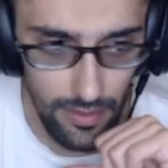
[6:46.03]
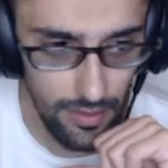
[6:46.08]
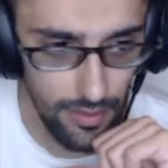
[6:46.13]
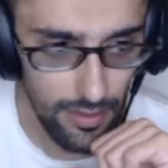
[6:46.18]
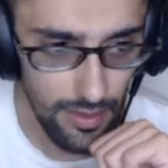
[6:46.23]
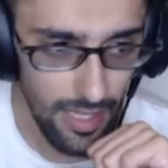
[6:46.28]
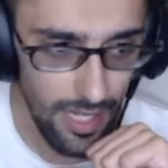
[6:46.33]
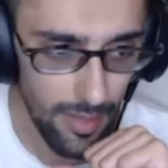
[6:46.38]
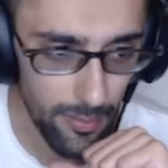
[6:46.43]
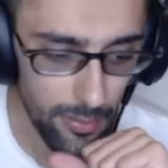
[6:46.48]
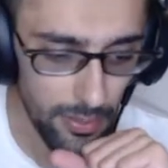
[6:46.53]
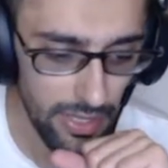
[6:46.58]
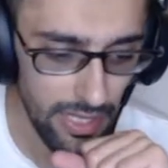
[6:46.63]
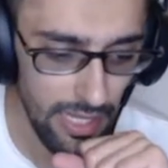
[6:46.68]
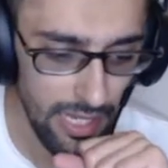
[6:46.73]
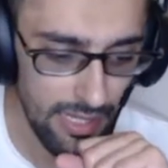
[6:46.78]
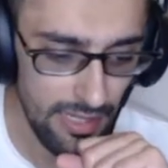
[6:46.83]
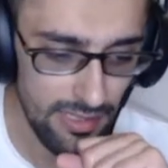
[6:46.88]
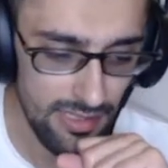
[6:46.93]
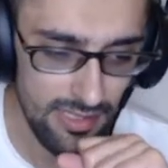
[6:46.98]
Yeah,
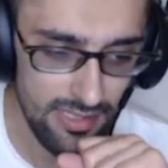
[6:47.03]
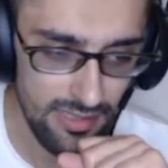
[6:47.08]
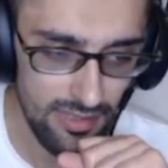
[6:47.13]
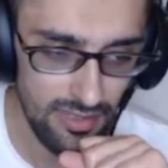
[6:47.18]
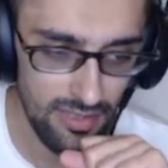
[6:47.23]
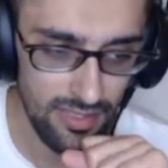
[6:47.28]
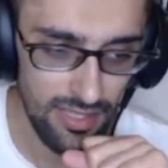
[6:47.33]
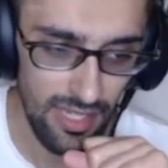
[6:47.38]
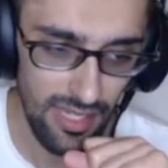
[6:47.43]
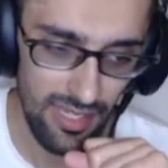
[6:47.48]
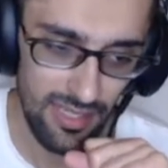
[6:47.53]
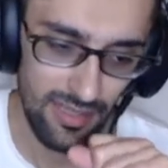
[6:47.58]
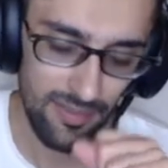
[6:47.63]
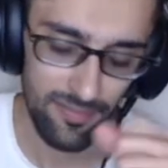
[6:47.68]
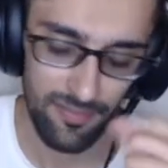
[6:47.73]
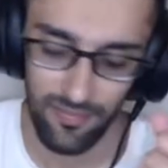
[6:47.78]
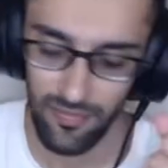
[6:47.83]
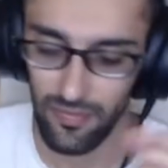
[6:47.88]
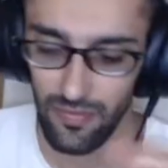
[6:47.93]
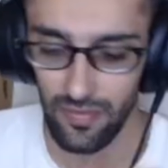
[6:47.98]
b8. Yeah.
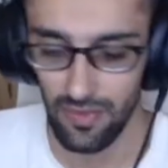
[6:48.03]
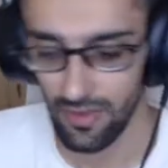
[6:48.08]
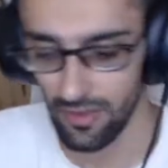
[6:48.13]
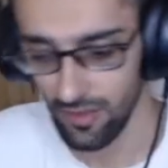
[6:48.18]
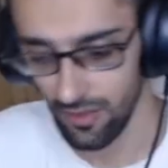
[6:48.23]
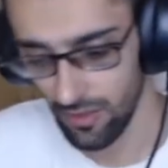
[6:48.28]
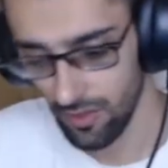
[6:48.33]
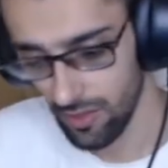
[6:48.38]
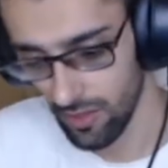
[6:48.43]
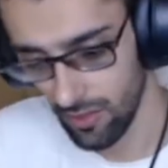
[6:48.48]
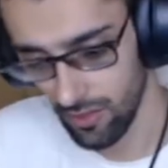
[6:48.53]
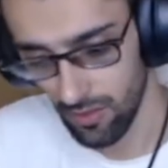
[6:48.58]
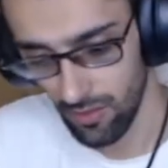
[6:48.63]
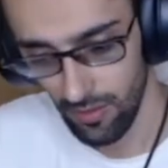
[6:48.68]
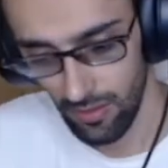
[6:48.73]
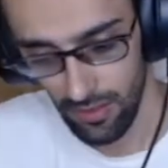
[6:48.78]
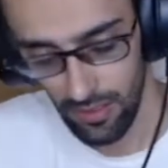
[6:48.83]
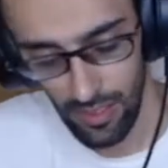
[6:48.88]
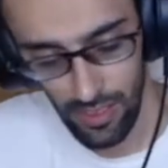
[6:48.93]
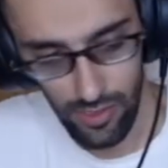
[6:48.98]

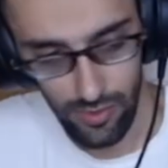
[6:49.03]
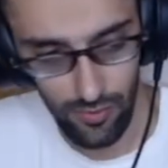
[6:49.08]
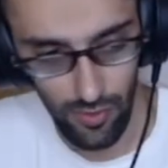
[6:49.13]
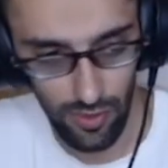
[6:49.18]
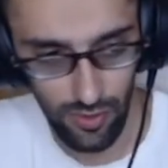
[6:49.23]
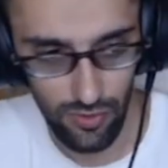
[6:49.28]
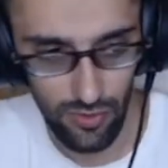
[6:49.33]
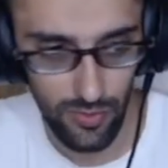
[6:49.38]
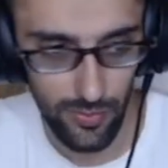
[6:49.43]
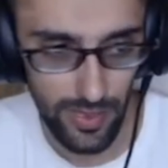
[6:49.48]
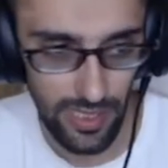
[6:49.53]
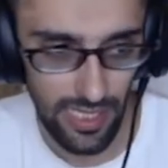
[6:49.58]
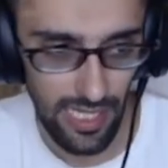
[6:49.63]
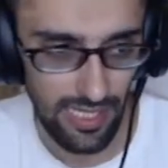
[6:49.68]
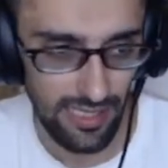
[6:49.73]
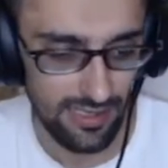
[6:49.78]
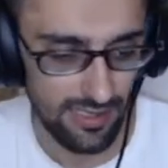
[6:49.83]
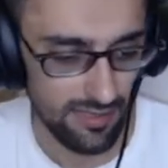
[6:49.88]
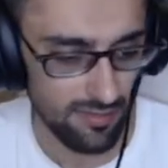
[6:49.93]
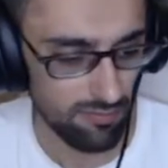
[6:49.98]
Rook to
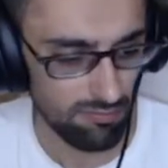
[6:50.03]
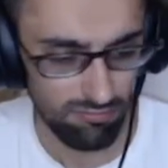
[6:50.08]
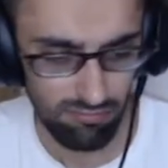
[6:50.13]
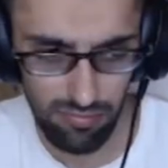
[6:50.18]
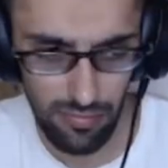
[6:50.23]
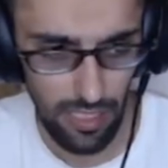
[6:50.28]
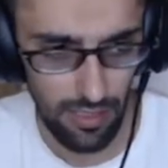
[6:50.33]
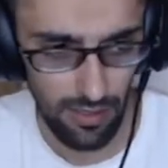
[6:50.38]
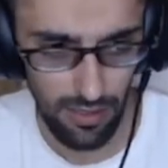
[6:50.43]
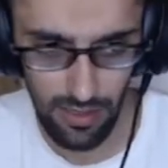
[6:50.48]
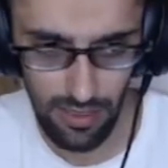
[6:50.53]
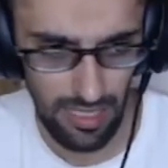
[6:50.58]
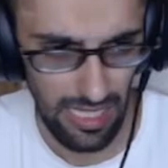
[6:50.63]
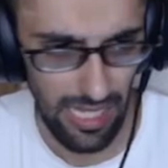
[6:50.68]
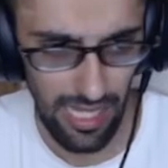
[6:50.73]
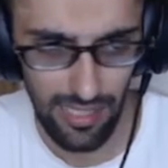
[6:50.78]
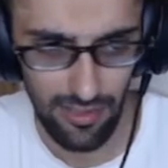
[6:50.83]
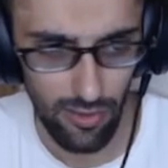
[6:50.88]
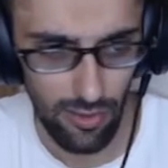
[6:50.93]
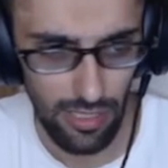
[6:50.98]
b8.
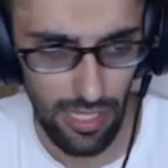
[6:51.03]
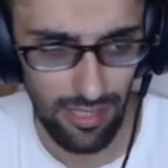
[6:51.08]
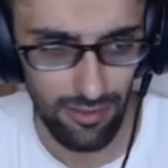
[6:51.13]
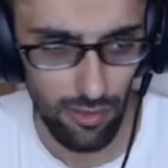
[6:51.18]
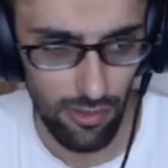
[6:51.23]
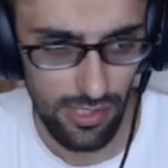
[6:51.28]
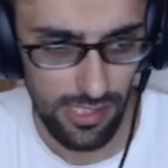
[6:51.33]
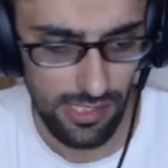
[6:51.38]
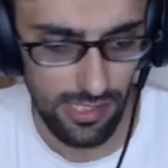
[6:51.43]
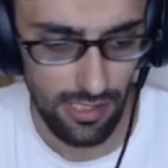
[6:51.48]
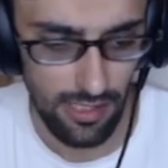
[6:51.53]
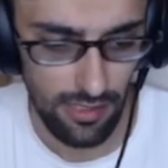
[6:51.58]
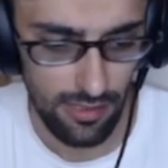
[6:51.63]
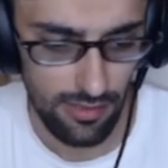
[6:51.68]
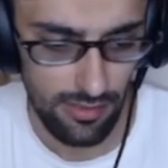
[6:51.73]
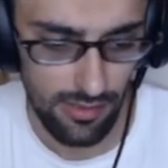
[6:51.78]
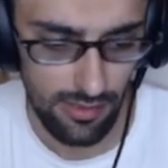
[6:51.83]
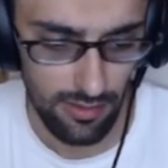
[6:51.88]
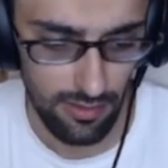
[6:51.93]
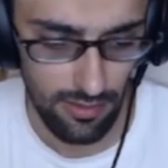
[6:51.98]
I don't see
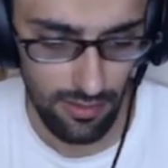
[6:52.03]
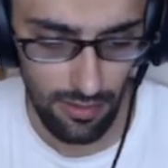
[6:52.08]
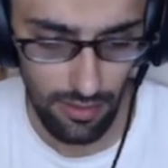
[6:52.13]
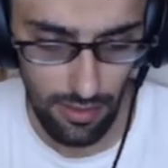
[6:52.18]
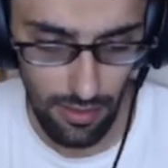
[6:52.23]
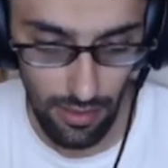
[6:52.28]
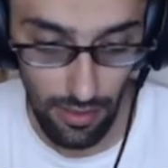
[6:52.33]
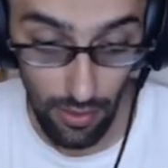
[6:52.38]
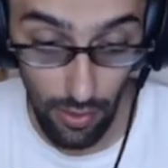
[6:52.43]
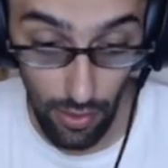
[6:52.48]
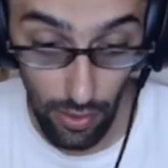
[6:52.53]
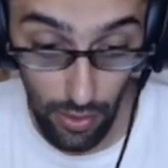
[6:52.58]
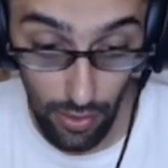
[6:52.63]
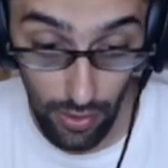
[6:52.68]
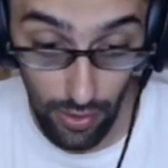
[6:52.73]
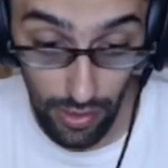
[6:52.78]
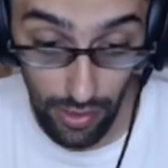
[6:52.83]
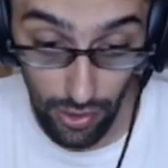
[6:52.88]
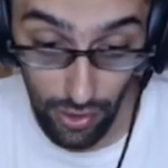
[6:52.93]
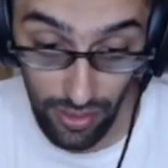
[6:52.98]
it.
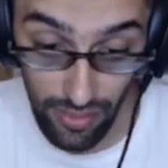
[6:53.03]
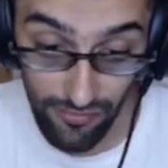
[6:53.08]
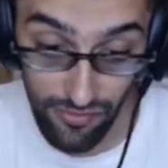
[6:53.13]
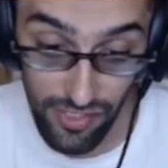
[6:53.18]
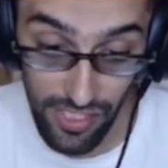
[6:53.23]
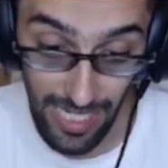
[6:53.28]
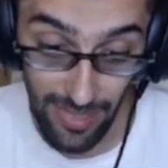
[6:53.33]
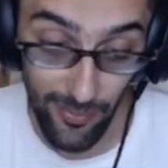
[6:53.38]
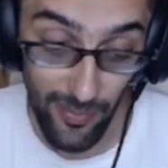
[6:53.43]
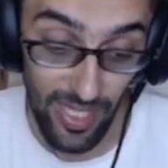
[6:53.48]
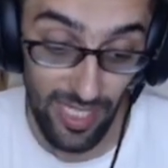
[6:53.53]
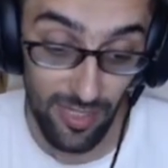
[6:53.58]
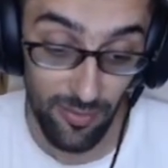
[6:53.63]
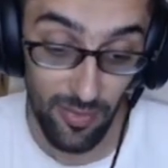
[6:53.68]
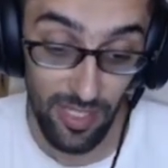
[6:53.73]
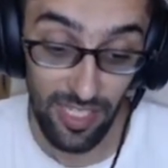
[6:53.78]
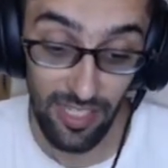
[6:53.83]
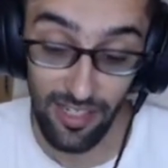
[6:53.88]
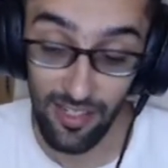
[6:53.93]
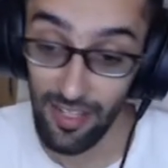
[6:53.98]
He could have checkmate
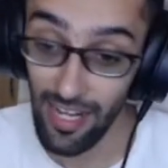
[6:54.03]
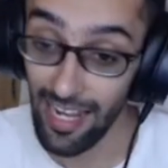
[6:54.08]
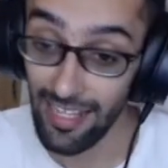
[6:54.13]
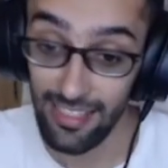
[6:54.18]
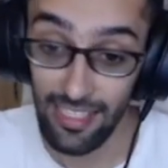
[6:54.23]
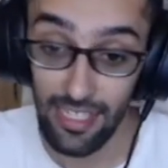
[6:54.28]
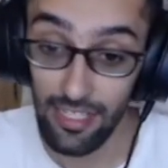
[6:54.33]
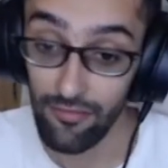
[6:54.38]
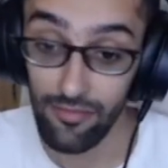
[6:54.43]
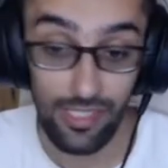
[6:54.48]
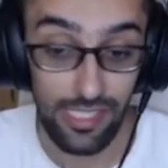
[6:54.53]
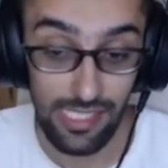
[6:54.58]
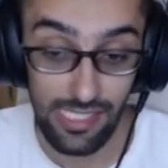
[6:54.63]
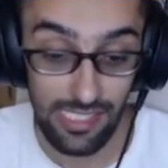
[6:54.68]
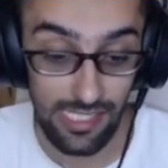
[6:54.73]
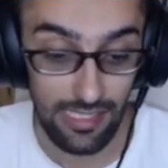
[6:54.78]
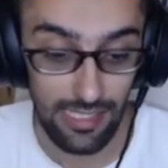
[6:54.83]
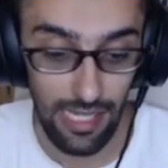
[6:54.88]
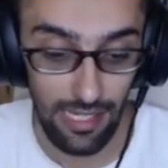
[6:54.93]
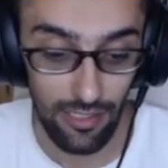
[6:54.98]
me here. I didn't even
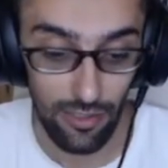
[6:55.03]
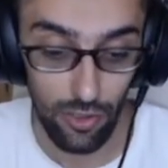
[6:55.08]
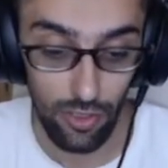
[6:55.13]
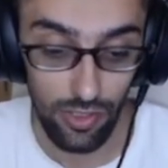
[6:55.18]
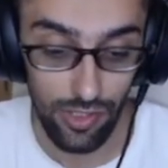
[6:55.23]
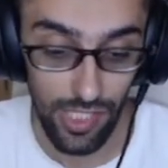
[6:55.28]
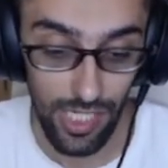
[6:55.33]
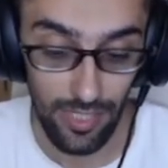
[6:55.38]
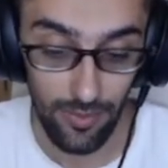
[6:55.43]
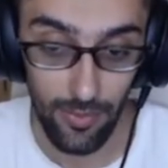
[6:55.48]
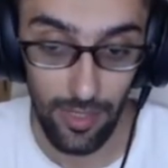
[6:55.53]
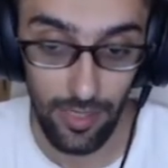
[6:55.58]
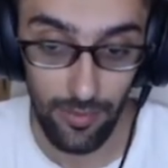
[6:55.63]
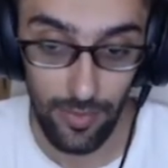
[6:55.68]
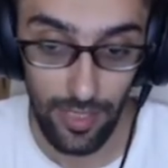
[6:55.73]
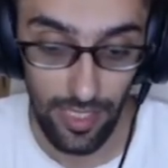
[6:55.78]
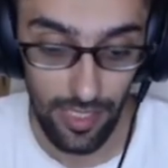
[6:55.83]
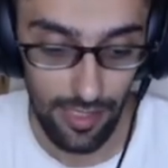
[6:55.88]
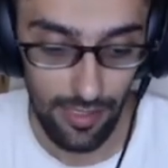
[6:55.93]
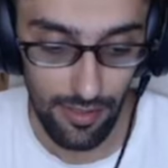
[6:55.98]
see that he could checkmate
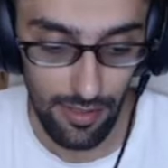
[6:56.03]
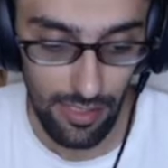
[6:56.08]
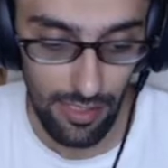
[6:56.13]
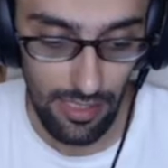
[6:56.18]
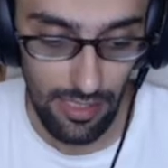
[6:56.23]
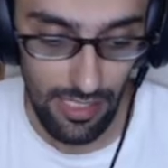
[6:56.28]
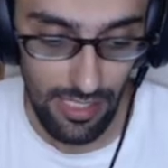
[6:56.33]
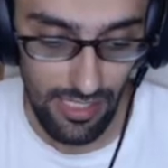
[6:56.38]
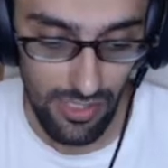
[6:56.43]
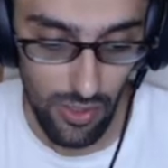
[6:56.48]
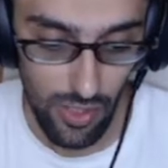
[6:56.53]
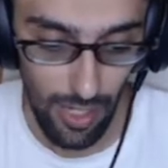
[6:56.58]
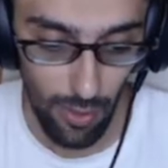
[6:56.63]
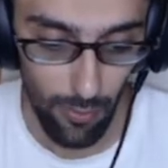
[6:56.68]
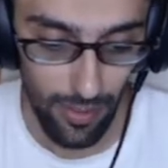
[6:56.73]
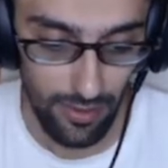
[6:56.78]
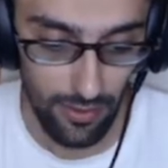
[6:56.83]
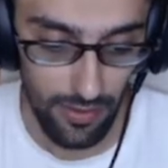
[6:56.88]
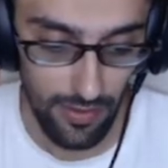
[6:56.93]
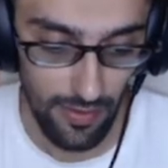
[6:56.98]
me here. So I
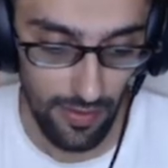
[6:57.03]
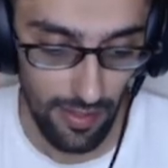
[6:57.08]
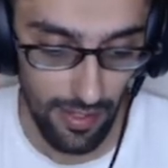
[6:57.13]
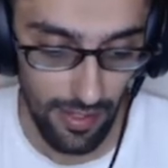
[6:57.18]
went